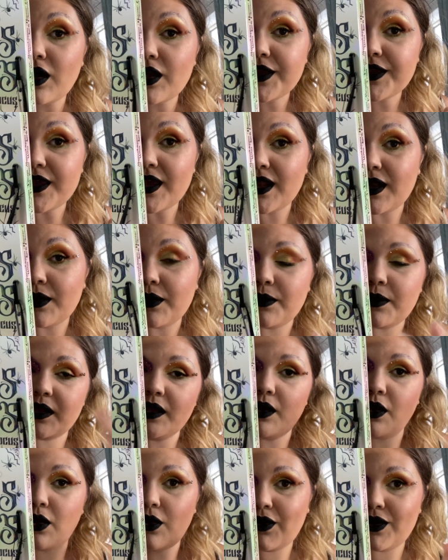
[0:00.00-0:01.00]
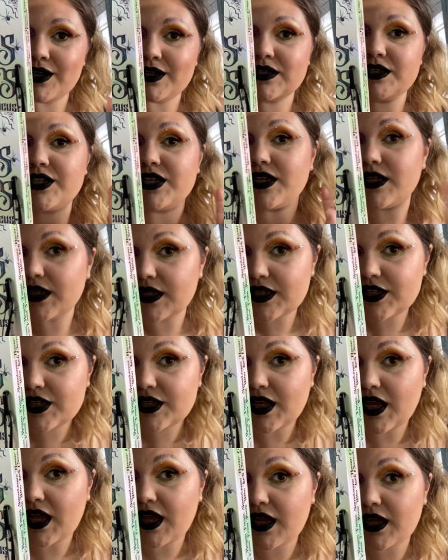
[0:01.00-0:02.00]
yellowy, orangey
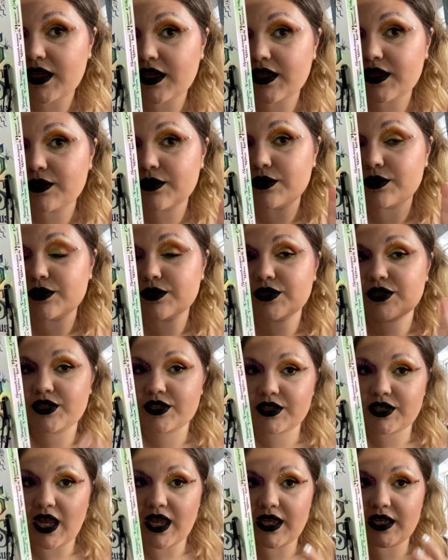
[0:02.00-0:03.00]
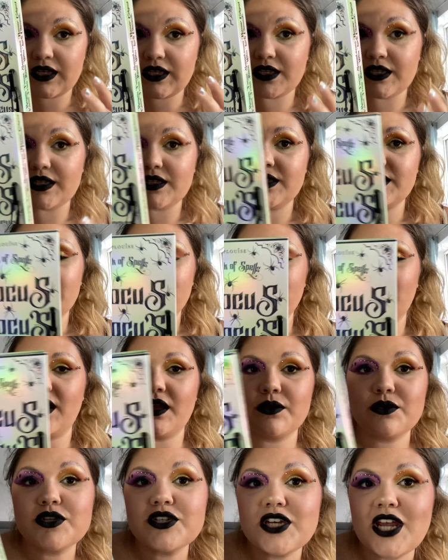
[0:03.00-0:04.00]
style shades,
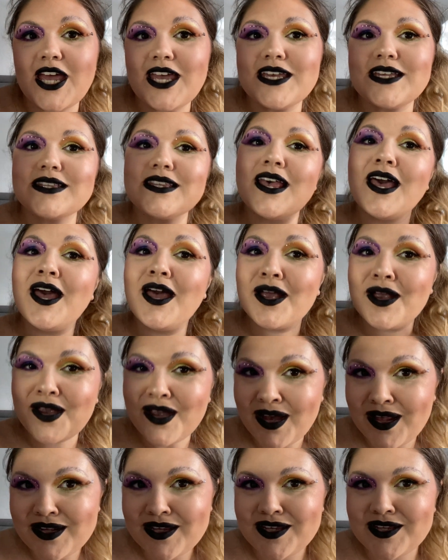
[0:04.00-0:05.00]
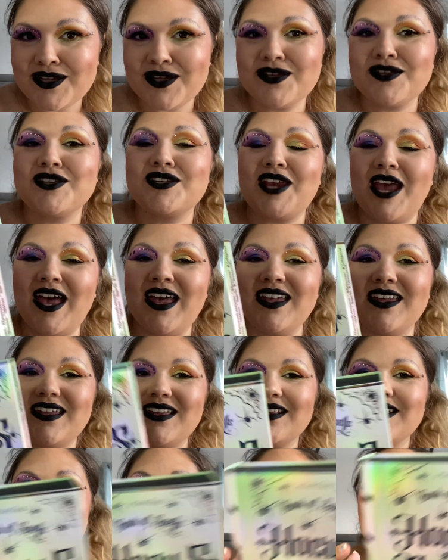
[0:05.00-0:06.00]
coloured shades,
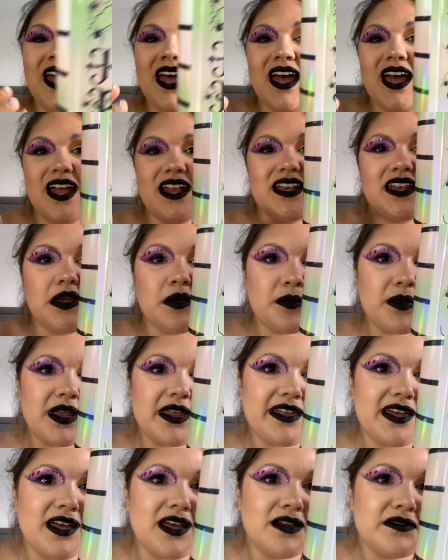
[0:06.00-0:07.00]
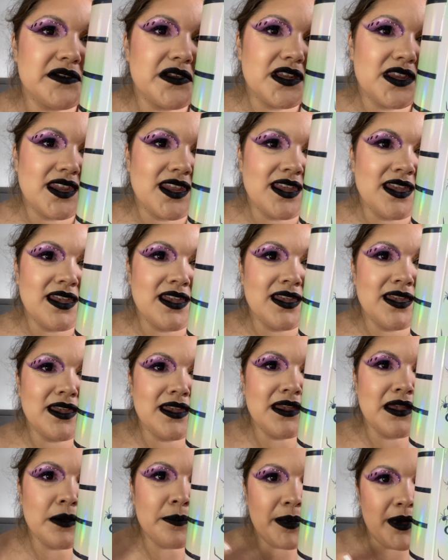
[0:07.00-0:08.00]
and then we have
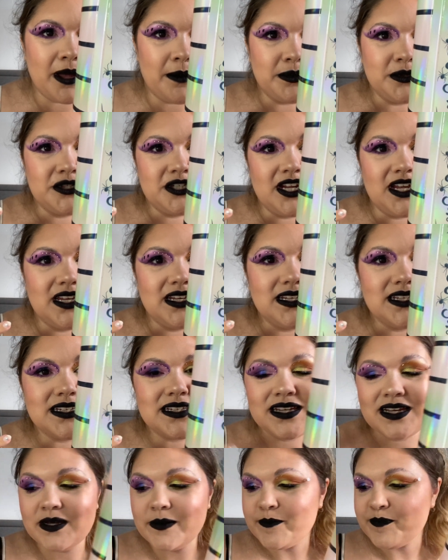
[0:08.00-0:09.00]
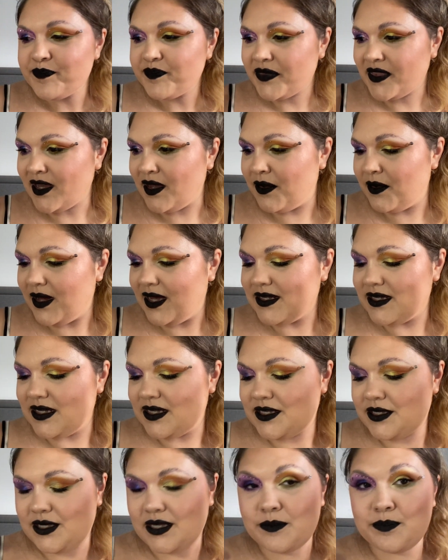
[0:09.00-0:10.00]
the purple shade. So I
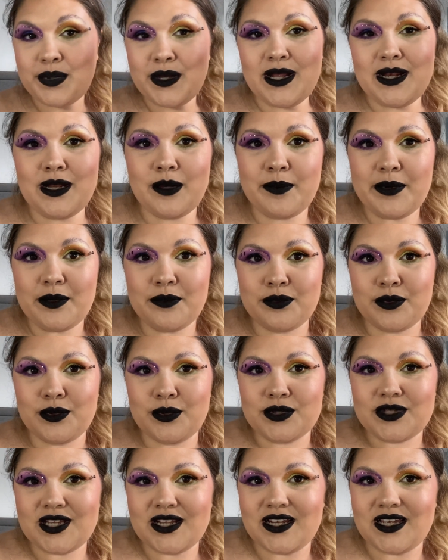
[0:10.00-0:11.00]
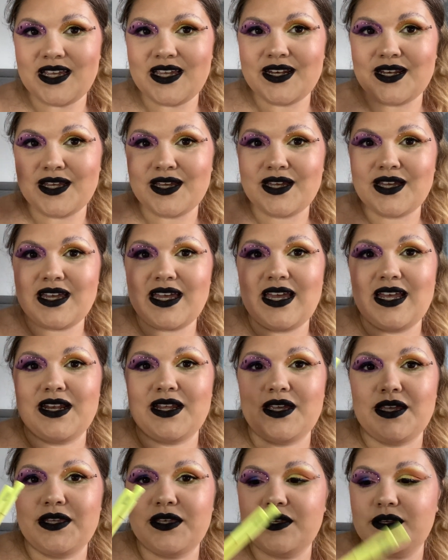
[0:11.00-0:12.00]
did just put a little bit of waterliner and
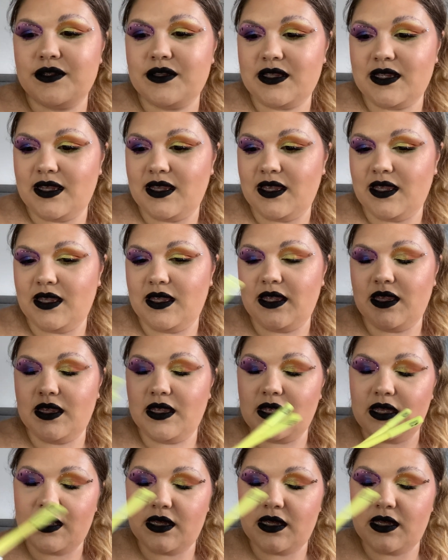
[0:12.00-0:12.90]
I used the